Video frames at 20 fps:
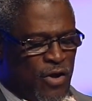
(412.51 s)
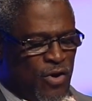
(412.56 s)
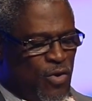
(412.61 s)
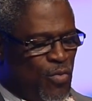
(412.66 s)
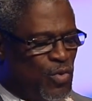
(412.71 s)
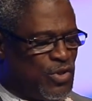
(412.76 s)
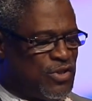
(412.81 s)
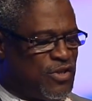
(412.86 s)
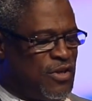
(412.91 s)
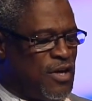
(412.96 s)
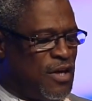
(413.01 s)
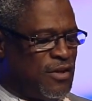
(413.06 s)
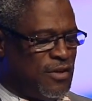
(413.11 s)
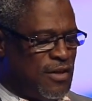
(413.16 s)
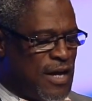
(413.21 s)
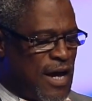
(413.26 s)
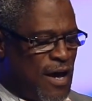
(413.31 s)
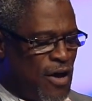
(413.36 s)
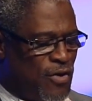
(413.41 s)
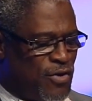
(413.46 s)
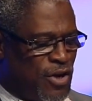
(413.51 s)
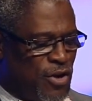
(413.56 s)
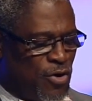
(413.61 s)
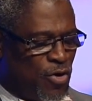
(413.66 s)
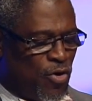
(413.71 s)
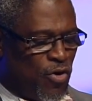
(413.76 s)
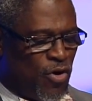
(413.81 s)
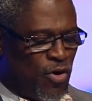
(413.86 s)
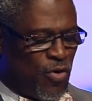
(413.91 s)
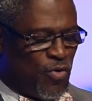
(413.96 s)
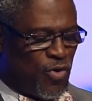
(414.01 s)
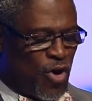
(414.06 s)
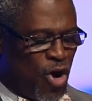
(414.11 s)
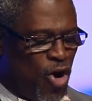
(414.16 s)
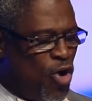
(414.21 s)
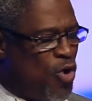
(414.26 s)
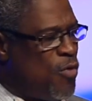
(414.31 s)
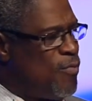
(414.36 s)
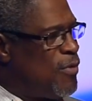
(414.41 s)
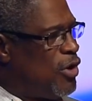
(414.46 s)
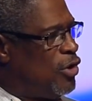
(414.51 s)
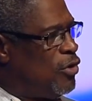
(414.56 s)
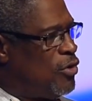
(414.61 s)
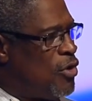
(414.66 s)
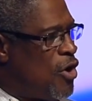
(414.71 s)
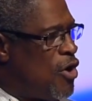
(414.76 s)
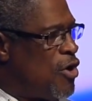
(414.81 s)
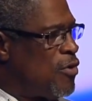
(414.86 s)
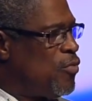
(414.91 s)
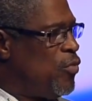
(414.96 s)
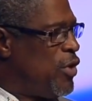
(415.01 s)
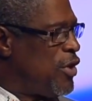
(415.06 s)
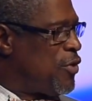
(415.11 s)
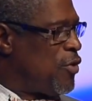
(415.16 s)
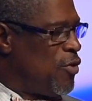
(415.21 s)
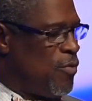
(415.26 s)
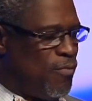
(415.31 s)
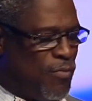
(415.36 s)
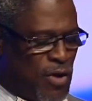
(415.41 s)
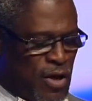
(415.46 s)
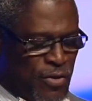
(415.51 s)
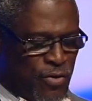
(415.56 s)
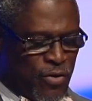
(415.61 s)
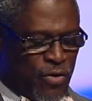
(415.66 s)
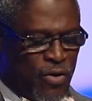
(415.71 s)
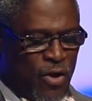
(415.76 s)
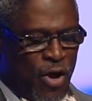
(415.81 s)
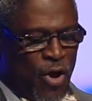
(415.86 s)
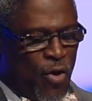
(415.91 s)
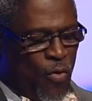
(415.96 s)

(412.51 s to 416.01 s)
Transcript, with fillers: who was gunned down in her own home along with her mother